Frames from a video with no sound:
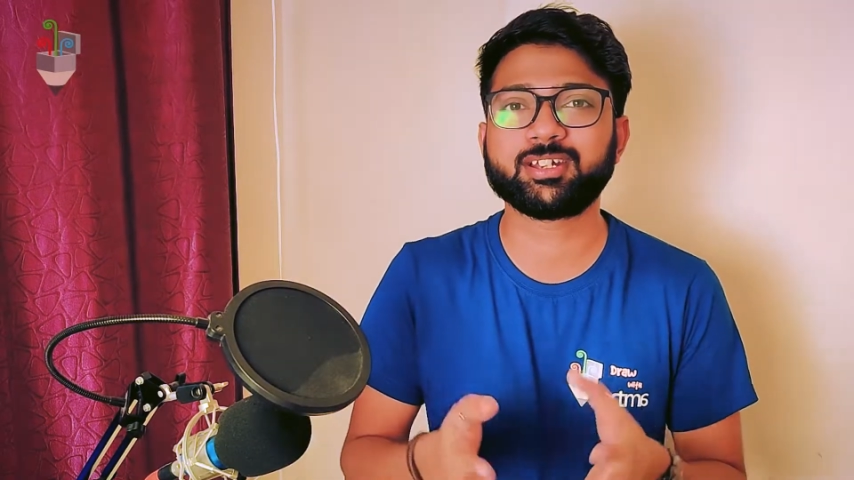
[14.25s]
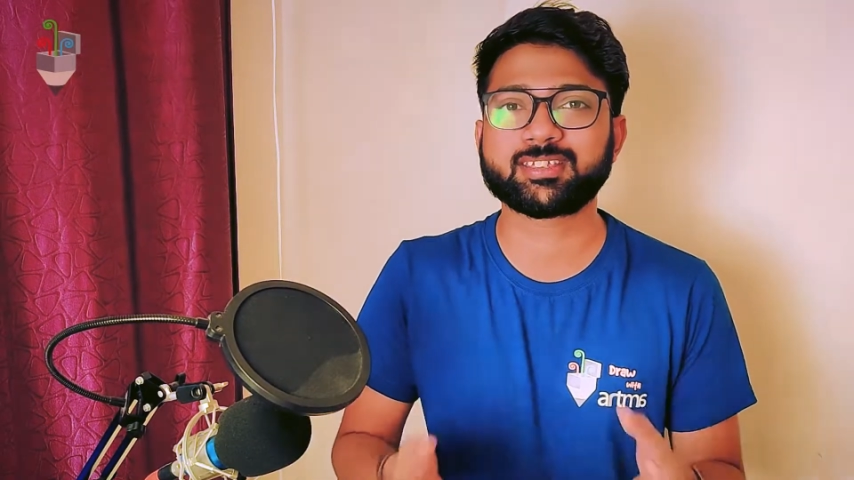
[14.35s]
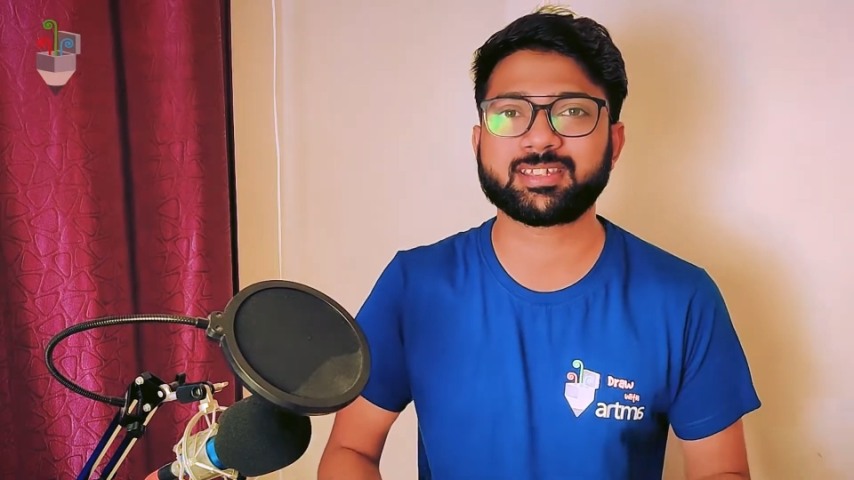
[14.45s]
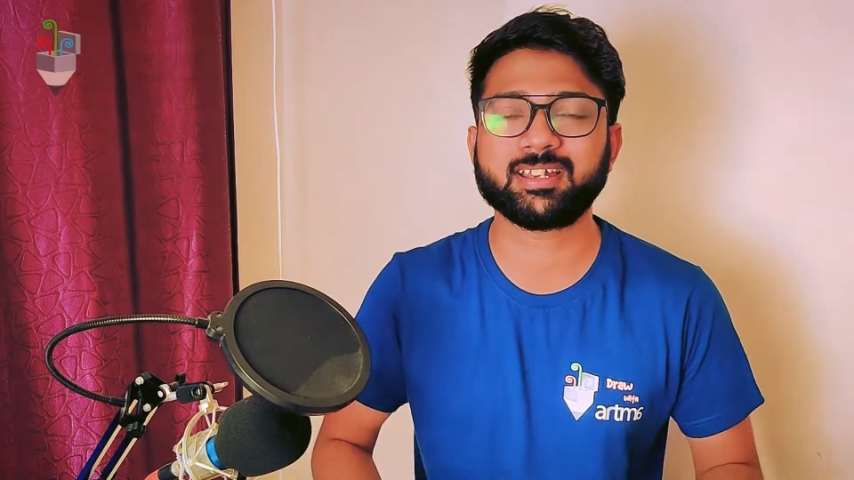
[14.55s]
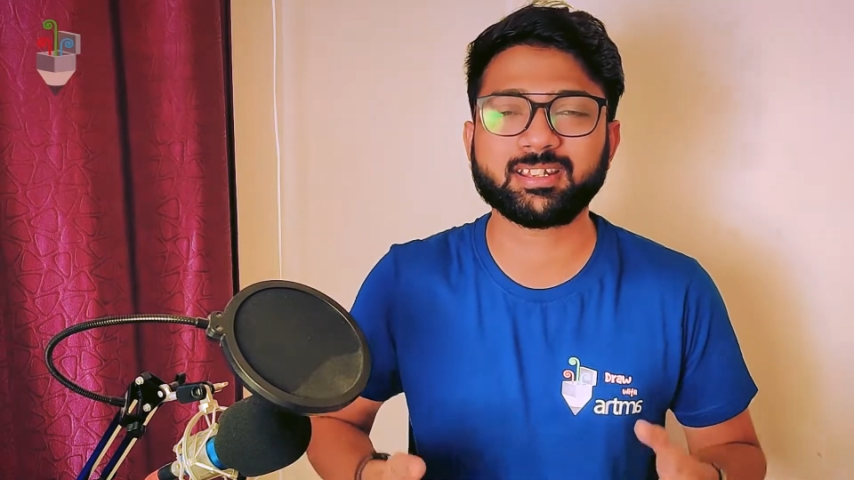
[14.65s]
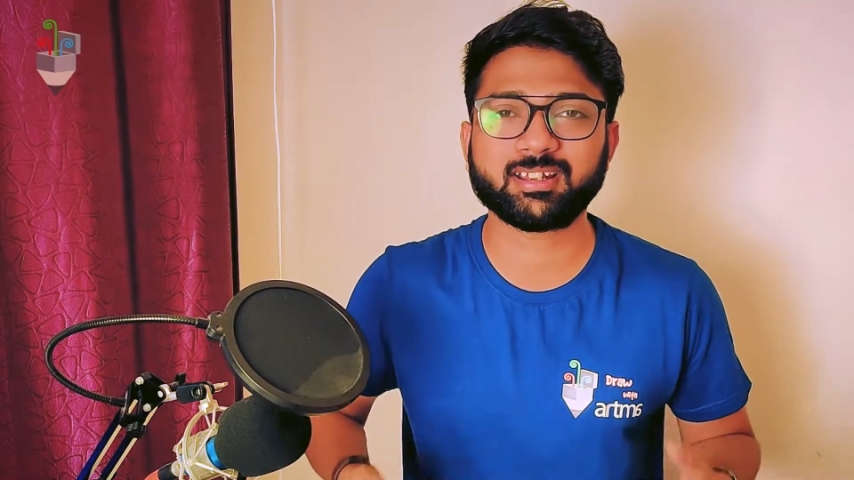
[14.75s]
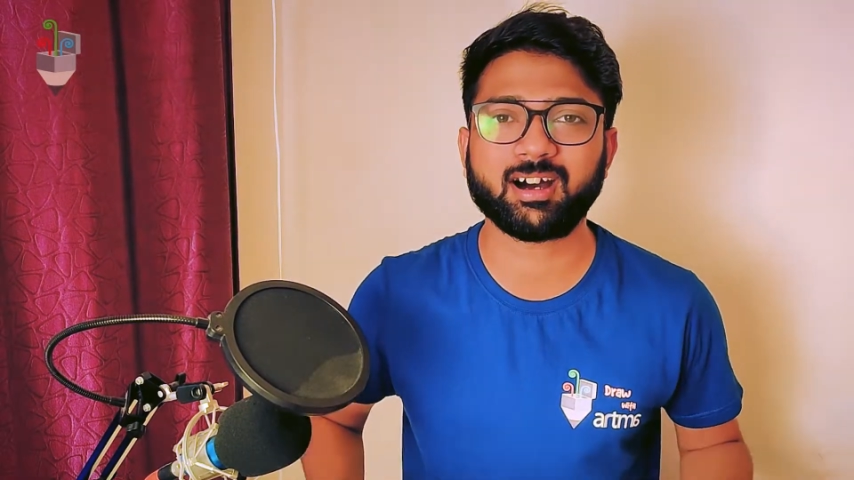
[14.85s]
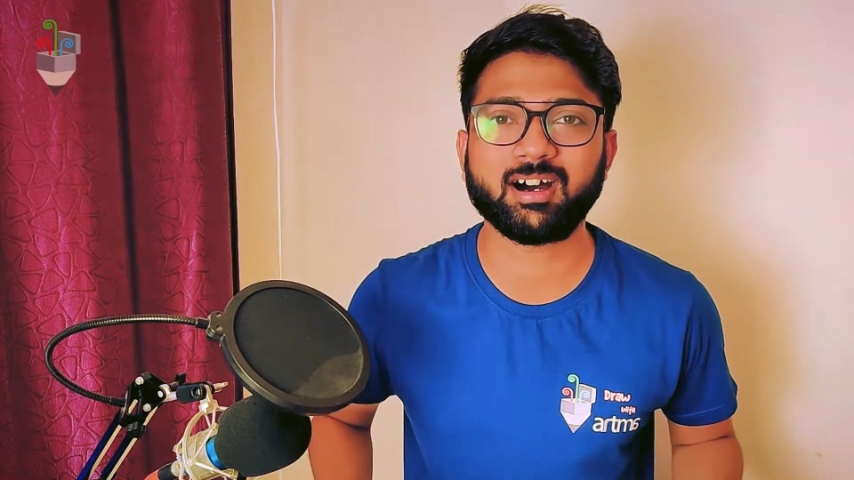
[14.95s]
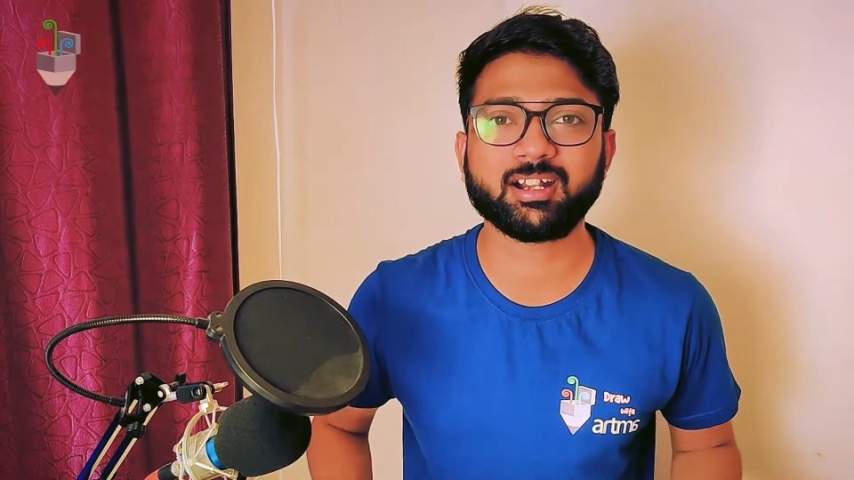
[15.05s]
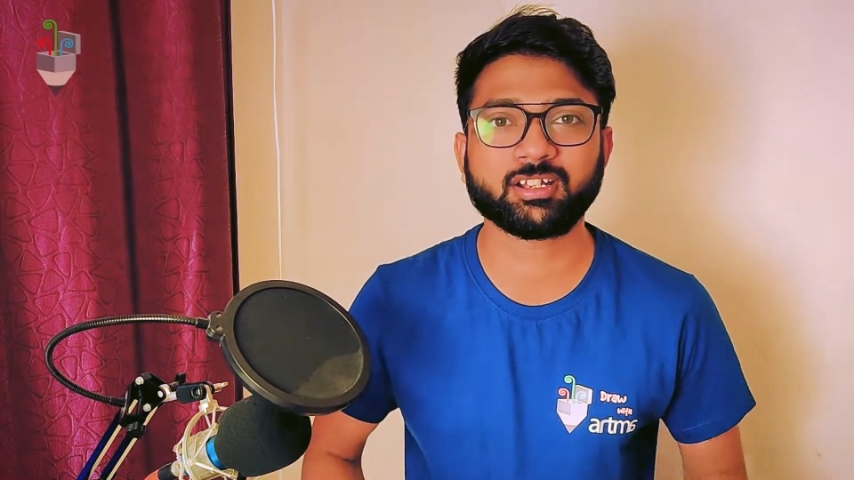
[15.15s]
design and
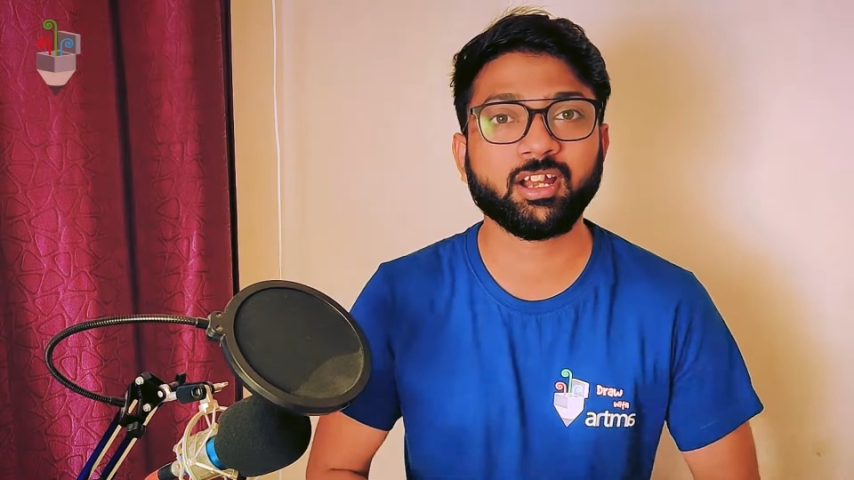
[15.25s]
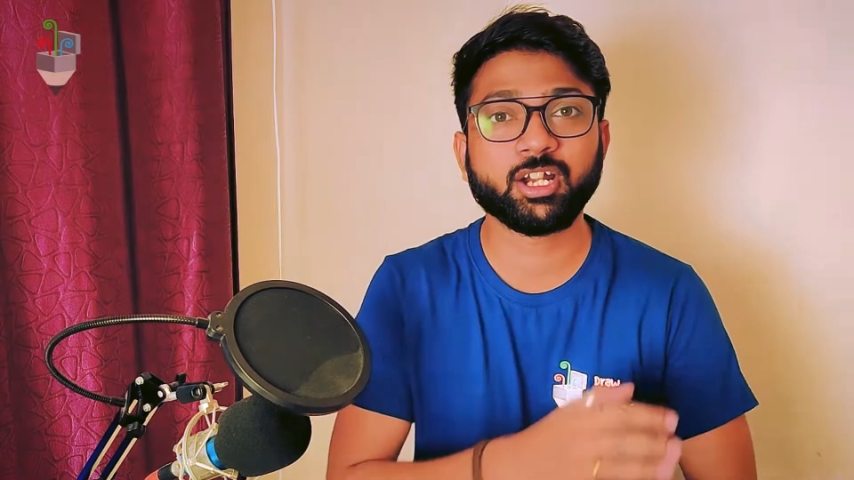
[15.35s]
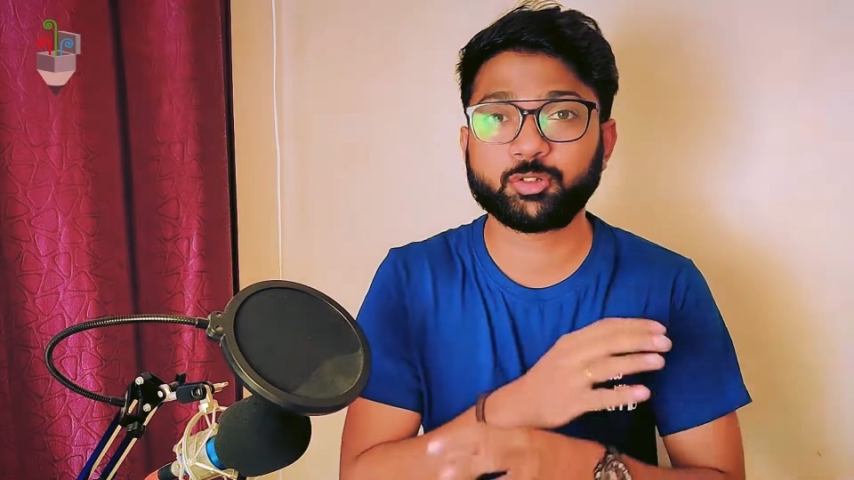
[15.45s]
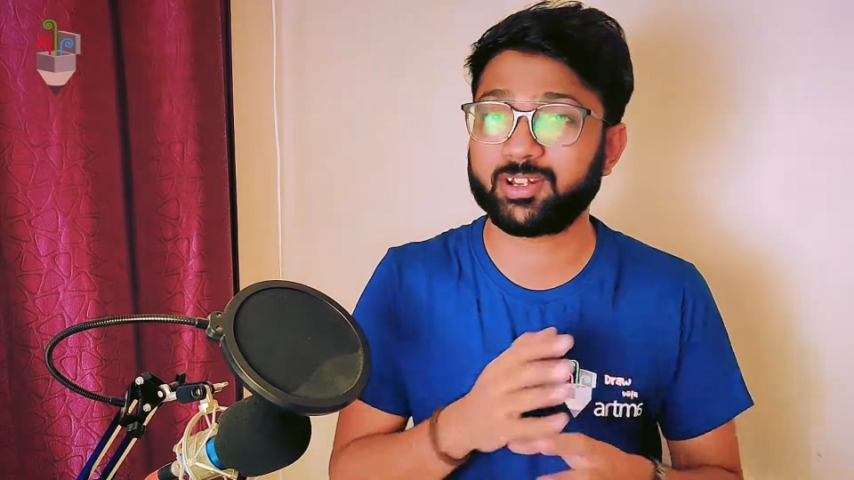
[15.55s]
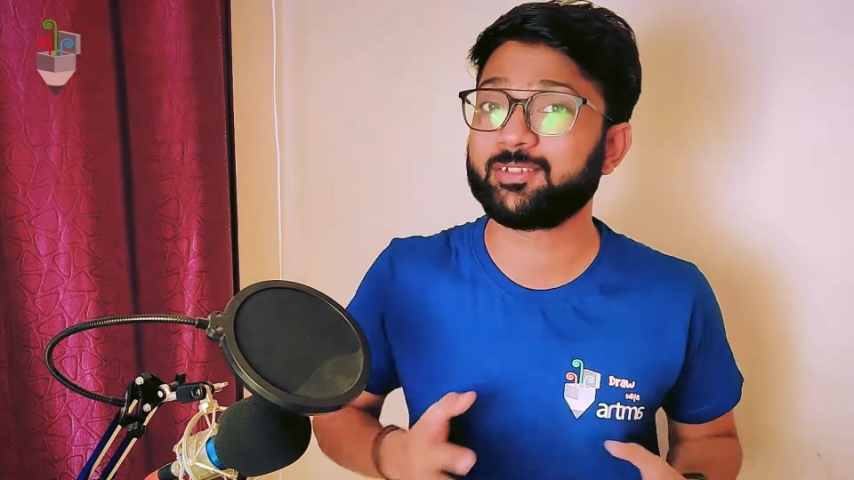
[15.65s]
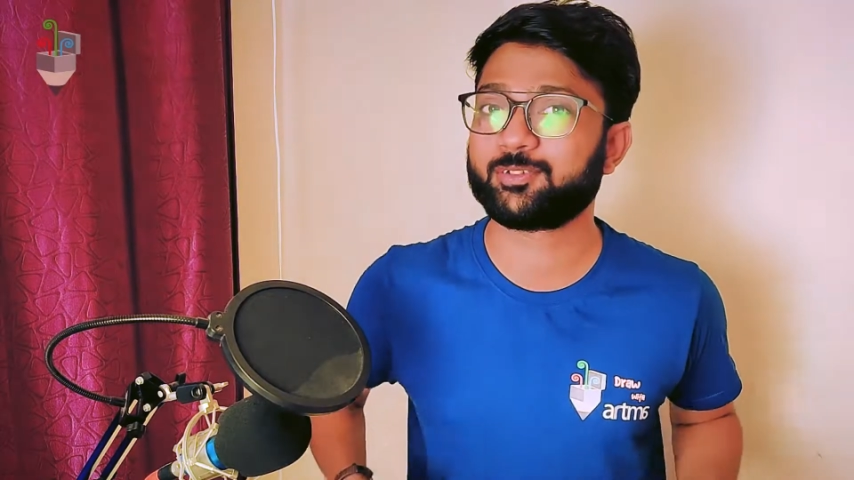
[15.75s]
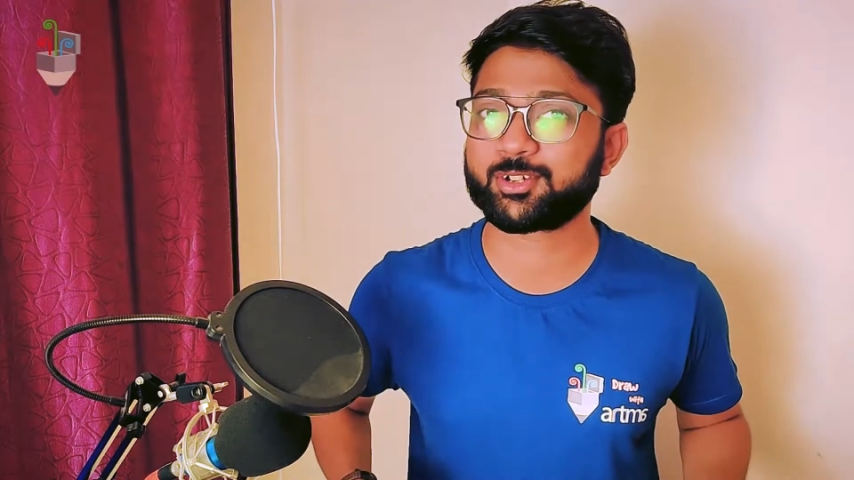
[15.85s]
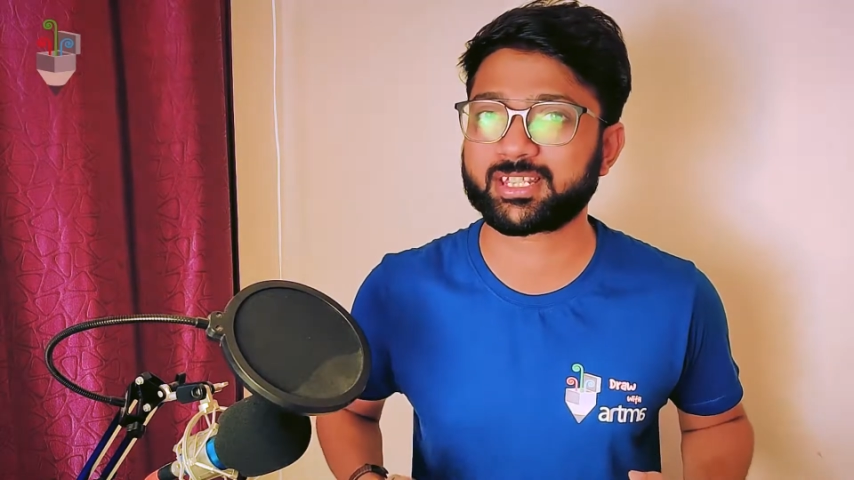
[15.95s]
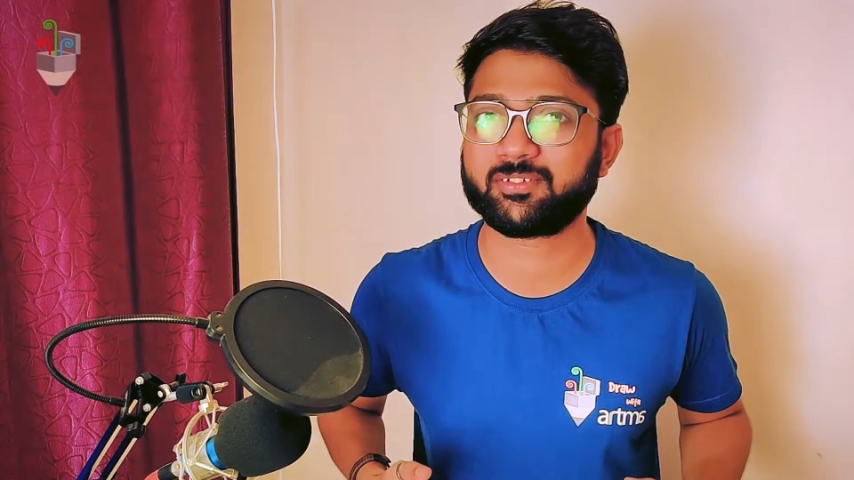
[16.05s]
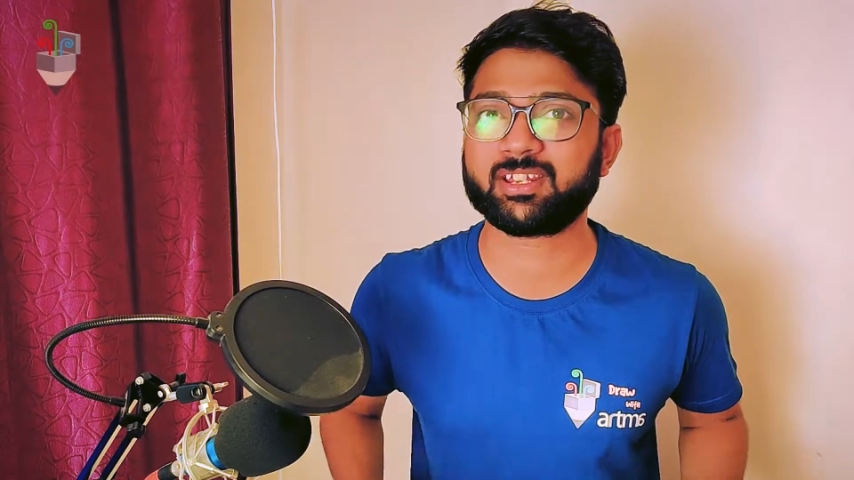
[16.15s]
art
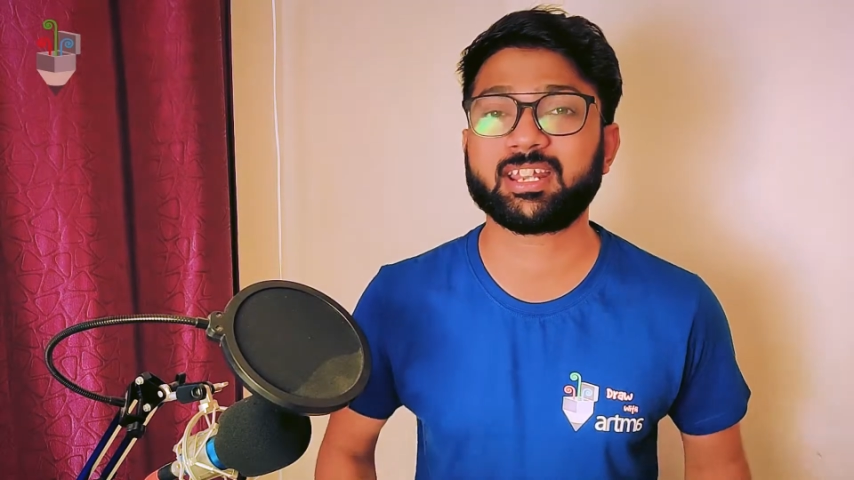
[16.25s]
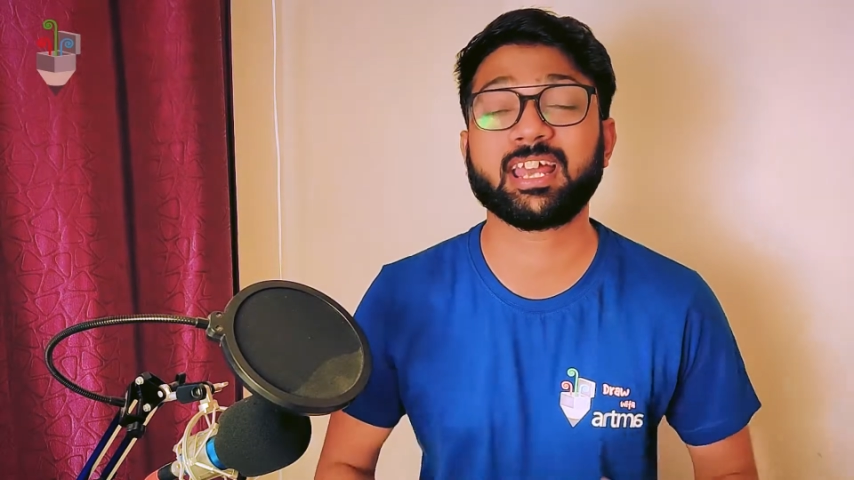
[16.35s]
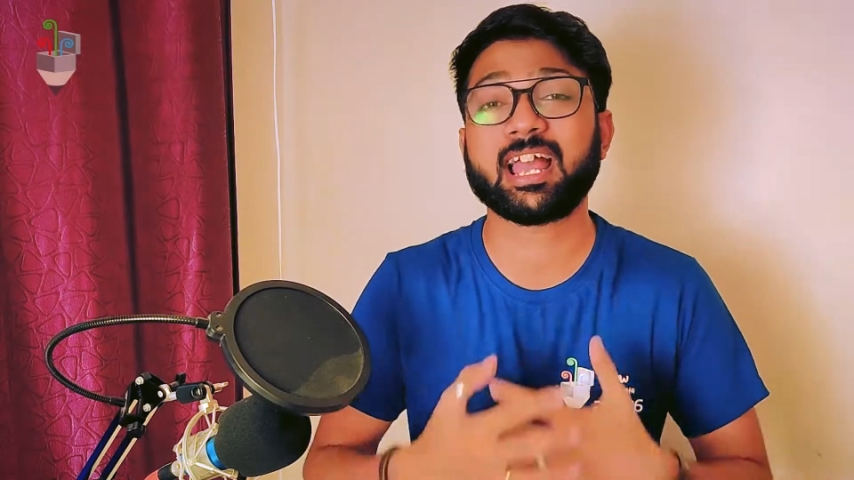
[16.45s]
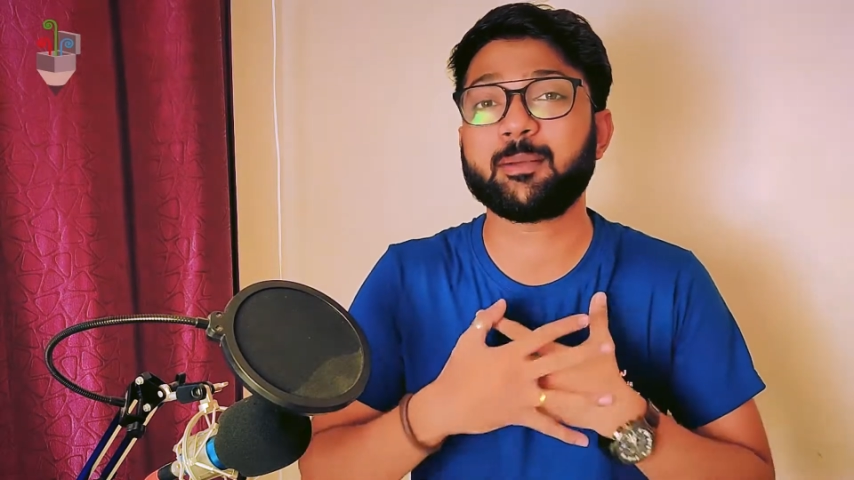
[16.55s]
24/7 and I